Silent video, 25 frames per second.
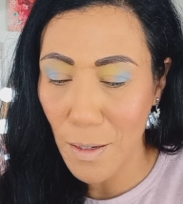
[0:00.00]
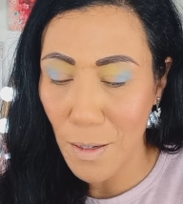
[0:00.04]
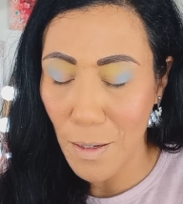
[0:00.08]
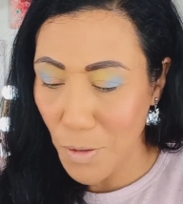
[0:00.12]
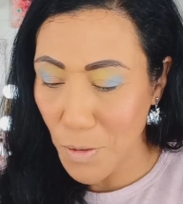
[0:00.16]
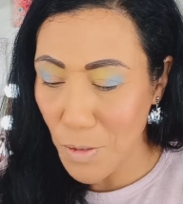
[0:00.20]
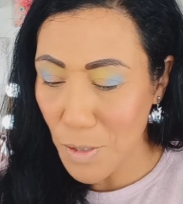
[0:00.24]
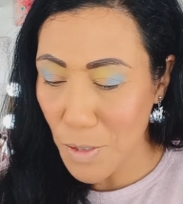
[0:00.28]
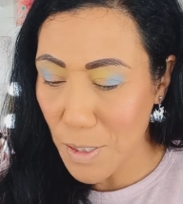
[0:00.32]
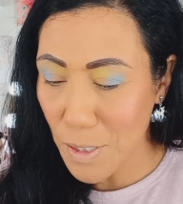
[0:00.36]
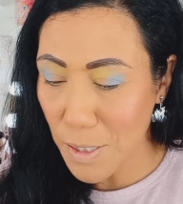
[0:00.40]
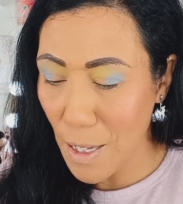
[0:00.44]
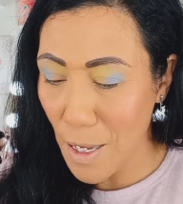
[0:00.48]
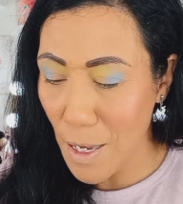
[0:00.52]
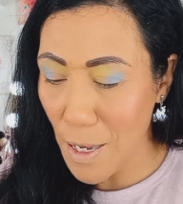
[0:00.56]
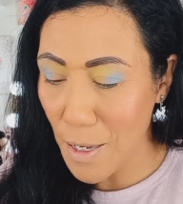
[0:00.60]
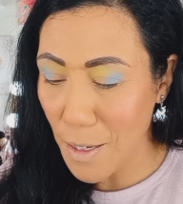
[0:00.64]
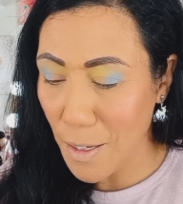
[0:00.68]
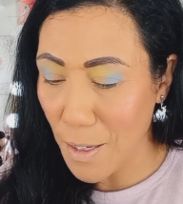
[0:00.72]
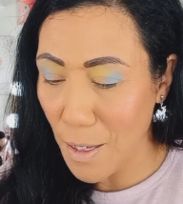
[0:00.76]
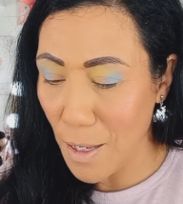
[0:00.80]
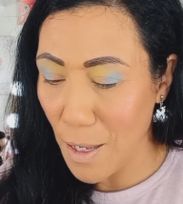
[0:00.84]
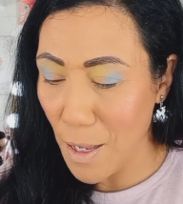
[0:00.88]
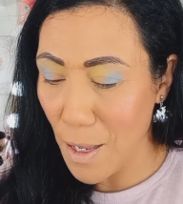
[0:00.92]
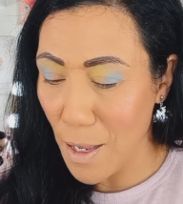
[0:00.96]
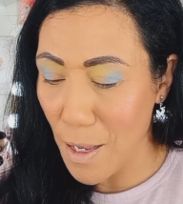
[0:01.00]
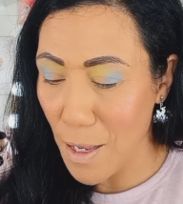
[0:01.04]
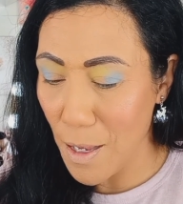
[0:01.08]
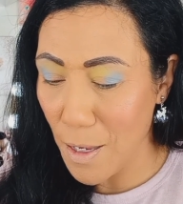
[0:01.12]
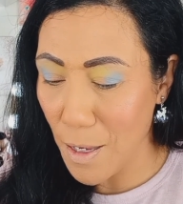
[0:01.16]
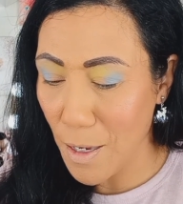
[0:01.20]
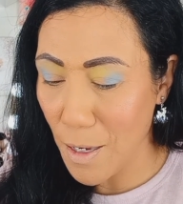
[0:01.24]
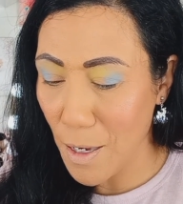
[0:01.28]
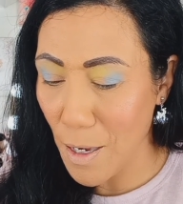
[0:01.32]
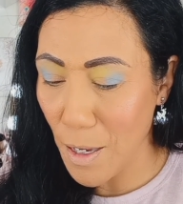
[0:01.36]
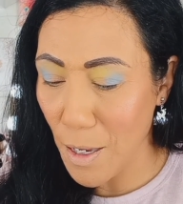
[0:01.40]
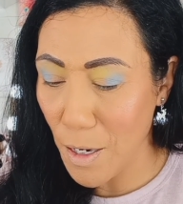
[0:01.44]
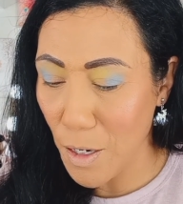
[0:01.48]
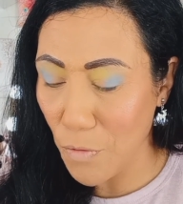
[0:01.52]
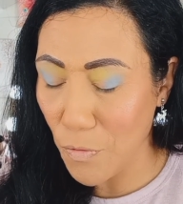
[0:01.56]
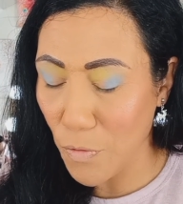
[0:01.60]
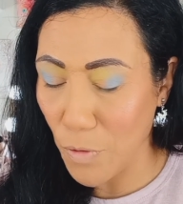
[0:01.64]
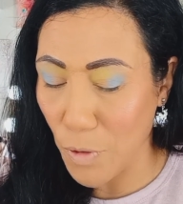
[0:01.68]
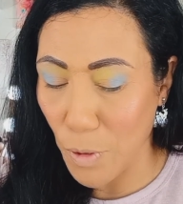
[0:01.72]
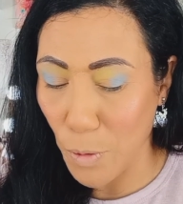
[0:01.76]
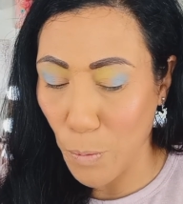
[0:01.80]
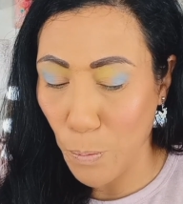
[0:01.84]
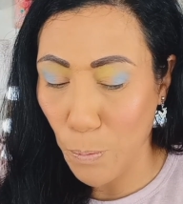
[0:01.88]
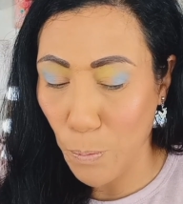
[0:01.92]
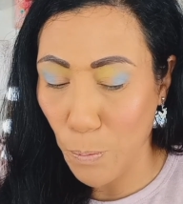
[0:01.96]
There's like a kind of
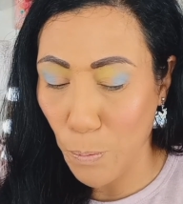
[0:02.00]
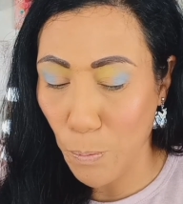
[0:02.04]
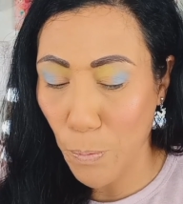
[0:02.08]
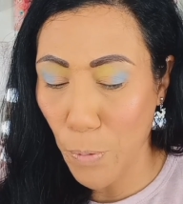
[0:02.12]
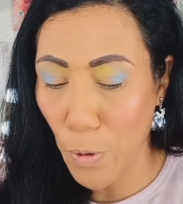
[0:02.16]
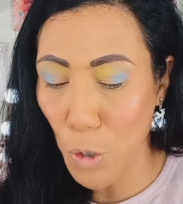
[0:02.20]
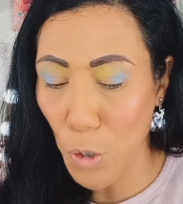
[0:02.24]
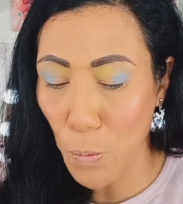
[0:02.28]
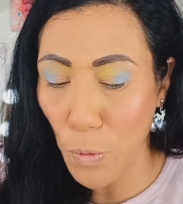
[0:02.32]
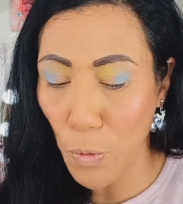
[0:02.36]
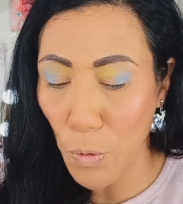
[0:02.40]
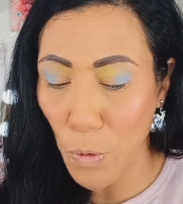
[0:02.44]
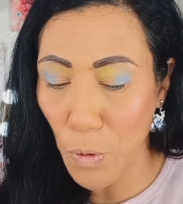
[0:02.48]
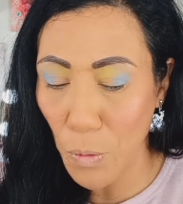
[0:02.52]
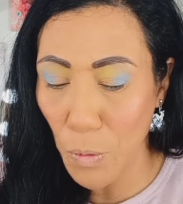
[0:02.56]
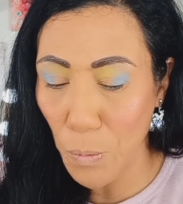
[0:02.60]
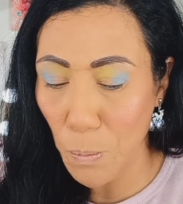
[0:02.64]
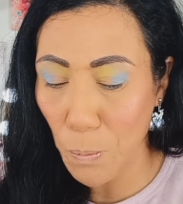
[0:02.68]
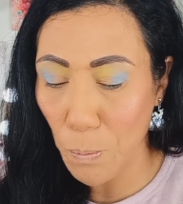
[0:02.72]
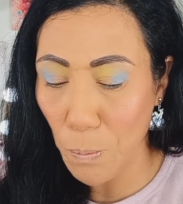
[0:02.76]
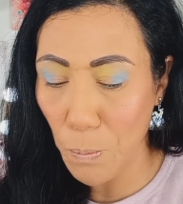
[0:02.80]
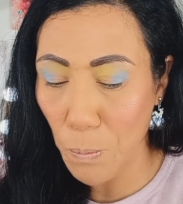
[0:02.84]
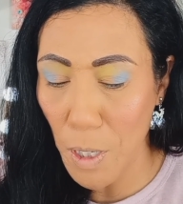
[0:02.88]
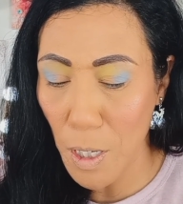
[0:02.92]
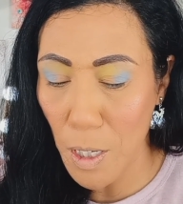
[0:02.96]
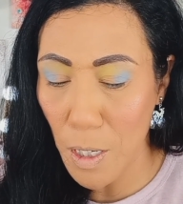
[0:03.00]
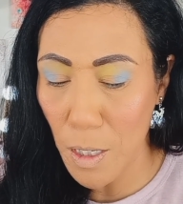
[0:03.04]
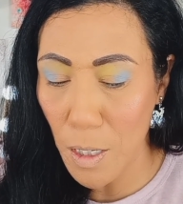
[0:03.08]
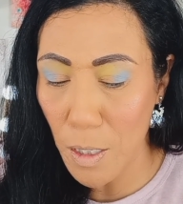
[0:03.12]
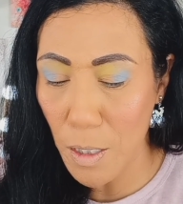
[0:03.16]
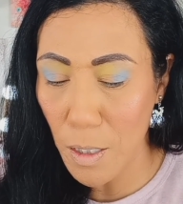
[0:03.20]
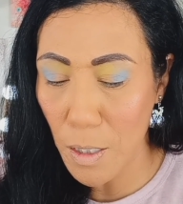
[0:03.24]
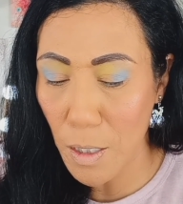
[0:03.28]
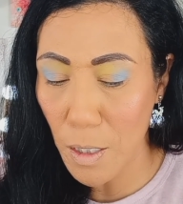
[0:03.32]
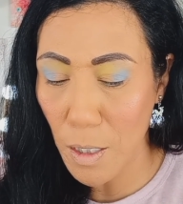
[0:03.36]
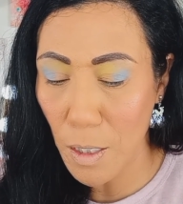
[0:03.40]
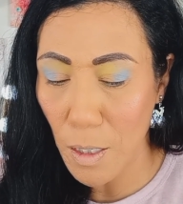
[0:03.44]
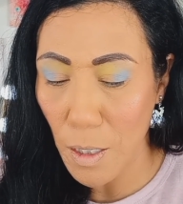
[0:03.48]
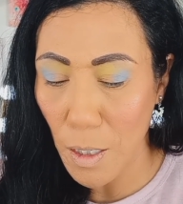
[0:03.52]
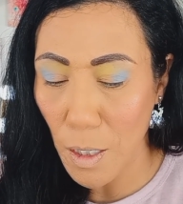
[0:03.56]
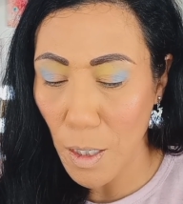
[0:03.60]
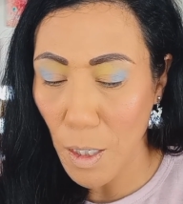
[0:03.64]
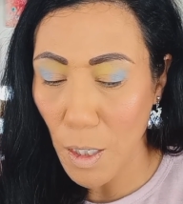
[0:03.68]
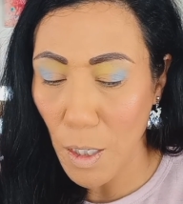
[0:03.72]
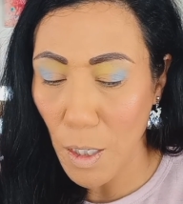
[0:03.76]
a purple, pink,